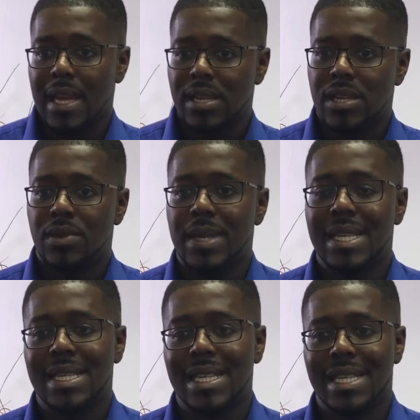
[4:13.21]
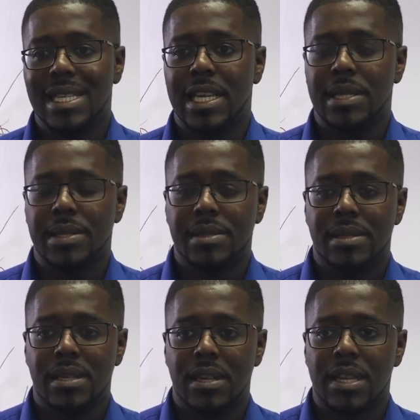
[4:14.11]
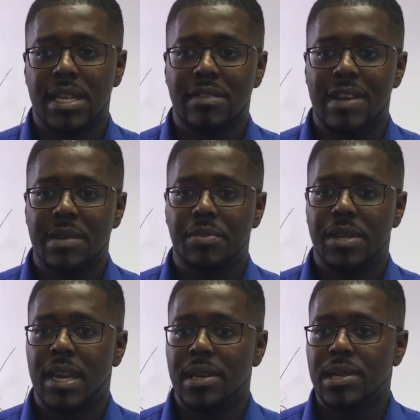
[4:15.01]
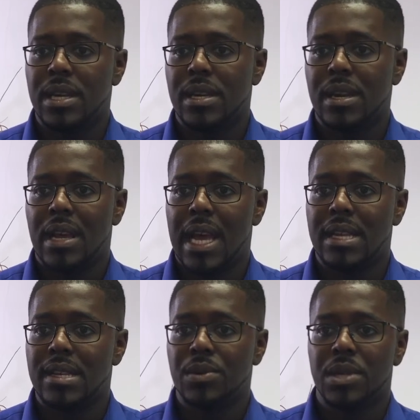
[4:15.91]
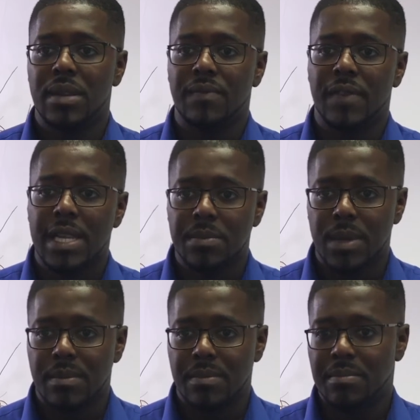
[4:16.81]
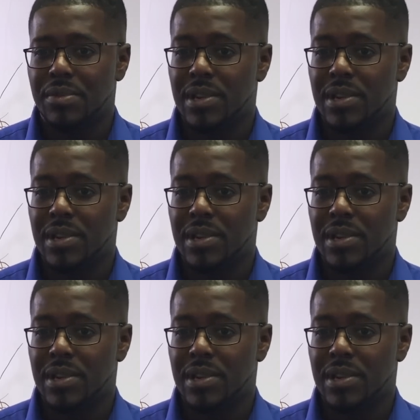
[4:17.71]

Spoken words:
Act 2016. So this is around the protection and social investment